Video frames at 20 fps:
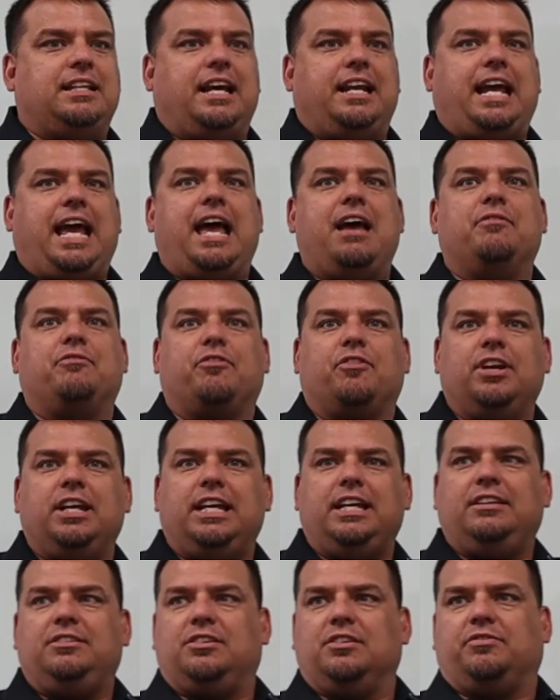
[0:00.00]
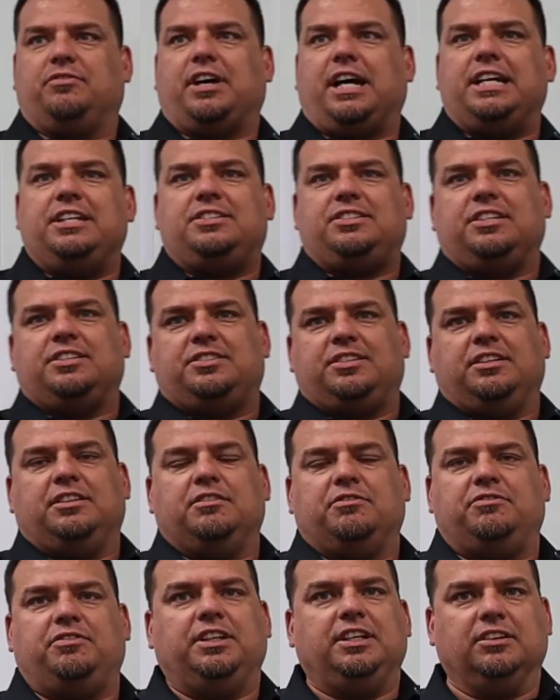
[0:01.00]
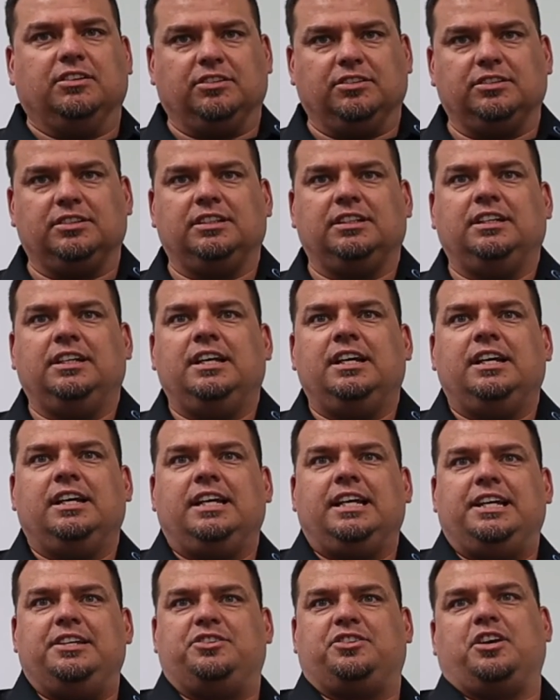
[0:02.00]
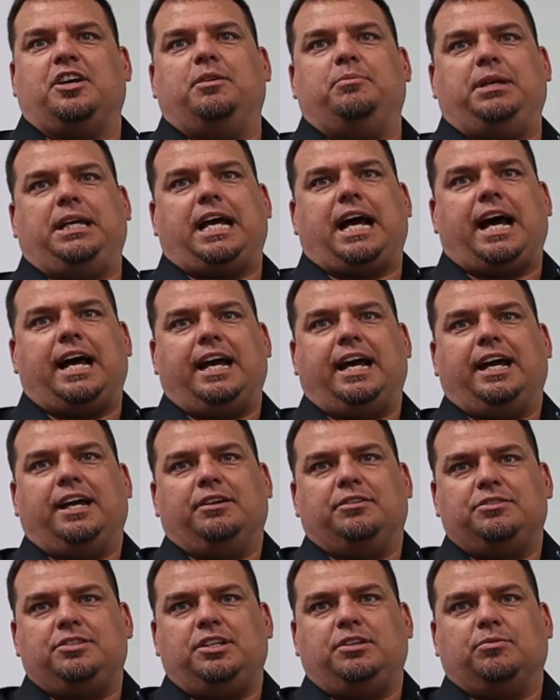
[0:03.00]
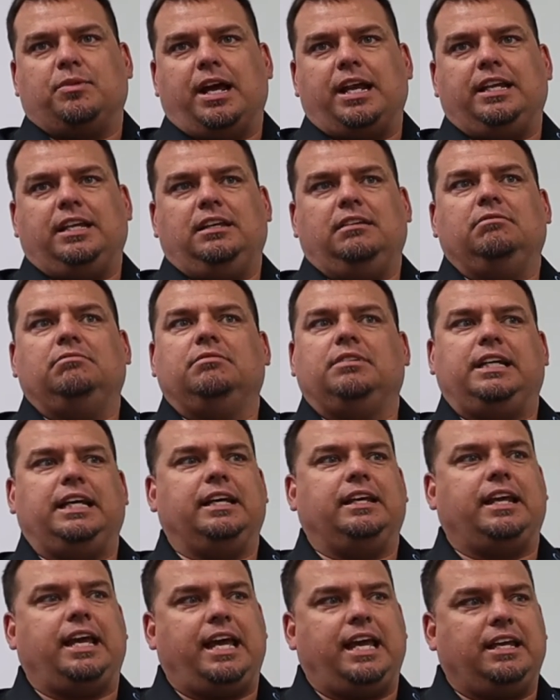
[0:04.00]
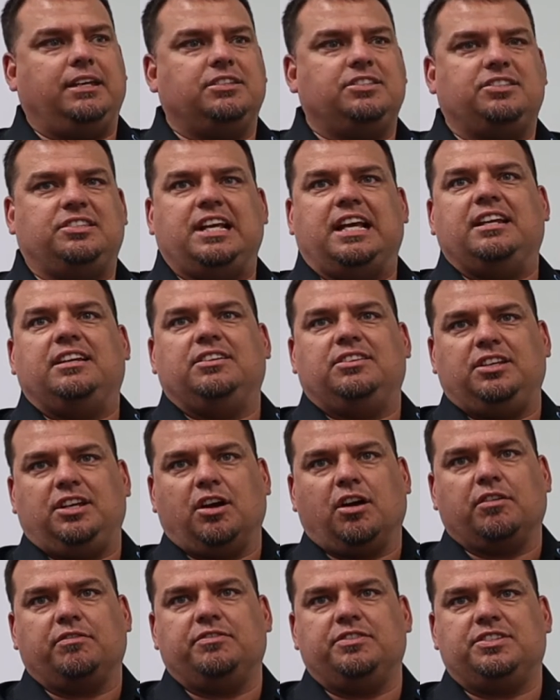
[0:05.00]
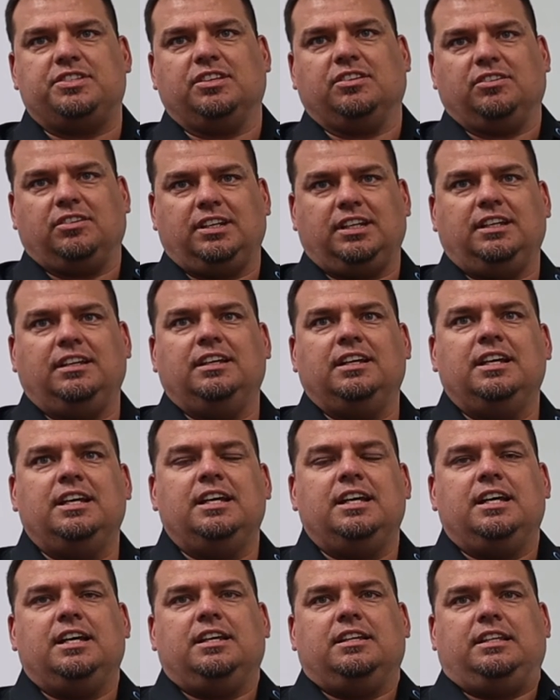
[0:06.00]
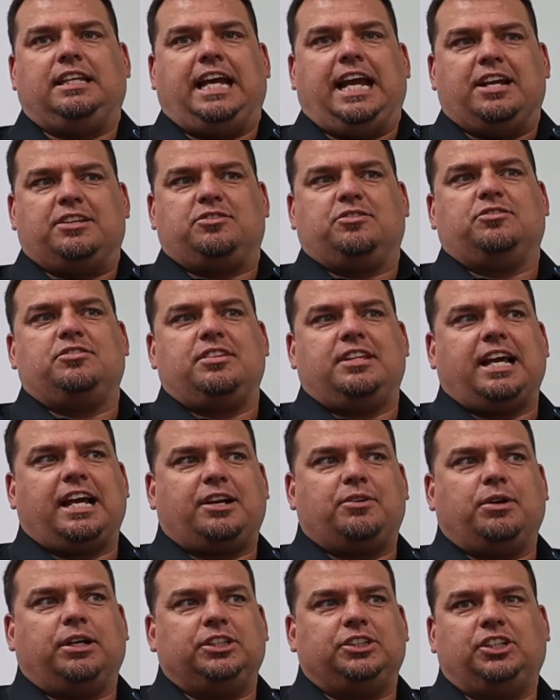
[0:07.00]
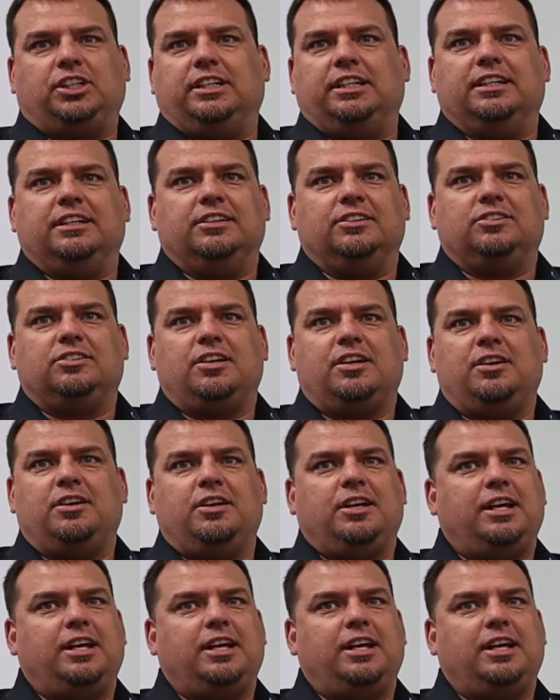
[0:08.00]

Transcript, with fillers: that every device that's in the field is going to be IIoT ready in a state-of-the-art facility? The answer to that question is